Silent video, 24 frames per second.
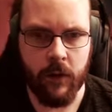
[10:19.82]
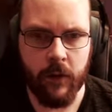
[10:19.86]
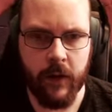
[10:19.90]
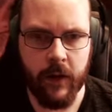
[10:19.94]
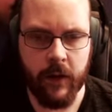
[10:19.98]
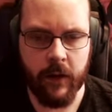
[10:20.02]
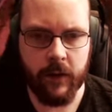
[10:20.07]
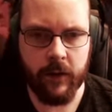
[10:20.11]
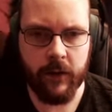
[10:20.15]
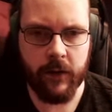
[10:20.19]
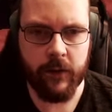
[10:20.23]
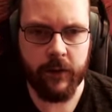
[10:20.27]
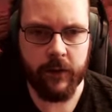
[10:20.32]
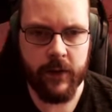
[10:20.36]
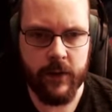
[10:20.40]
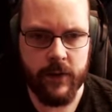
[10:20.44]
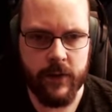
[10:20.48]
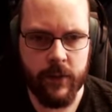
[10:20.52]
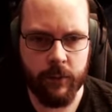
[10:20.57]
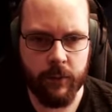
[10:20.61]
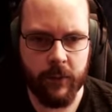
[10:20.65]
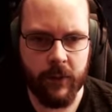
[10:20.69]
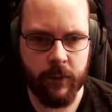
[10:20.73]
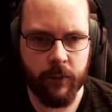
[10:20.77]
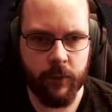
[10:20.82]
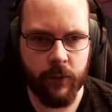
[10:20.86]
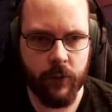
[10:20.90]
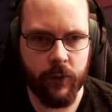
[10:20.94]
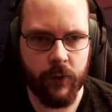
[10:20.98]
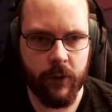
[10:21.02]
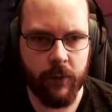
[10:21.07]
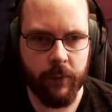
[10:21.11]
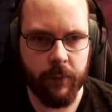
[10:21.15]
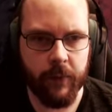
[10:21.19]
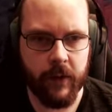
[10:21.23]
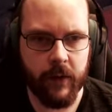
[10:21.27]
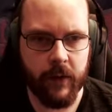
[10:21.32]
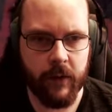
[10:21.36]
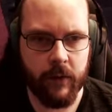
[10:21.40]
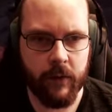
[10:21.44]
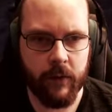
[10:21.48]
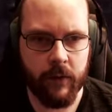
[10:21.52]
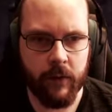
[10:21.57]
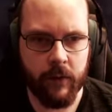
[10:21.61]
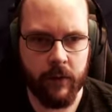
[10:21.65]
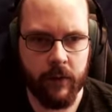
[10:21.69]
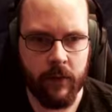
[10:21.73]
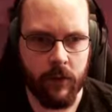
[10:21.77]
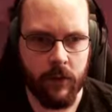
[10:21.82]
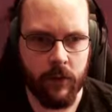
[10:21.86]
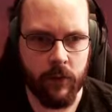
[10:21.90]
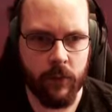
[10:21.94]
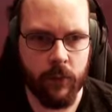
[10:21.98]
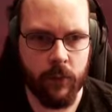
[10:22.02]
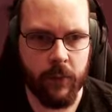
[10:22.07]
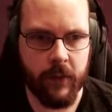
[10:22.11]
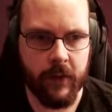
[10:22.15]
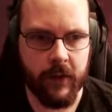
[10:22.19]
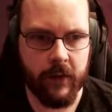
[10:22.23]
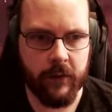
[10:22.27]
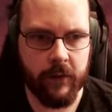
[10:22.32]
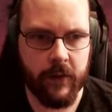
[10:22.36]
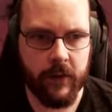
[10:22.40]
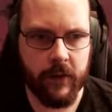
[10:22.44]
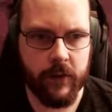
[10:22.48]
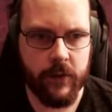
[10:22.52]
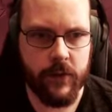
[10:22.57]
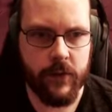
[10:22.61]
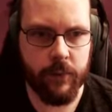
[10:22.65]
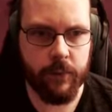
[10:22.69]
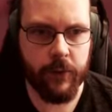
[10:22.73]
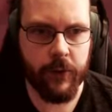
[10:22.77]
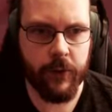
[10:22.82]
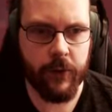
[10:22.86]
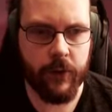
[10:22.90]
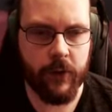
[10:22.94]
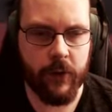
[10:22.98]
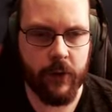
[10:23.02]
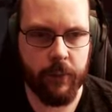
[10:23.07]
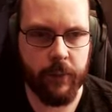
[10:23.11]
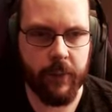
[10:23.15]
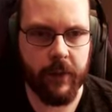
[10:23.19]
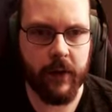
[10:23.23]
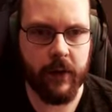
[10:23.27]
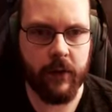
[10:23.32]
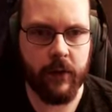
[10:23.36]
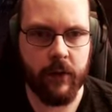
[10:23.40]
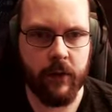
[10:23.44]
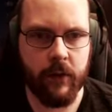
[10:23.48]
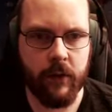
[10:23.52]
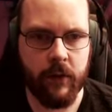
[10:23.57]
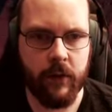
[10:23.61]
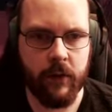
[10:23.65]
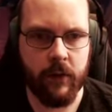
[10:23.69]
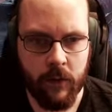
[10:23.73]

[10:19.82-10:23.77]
I know, there is something more up here. I do believe there's a bird up here.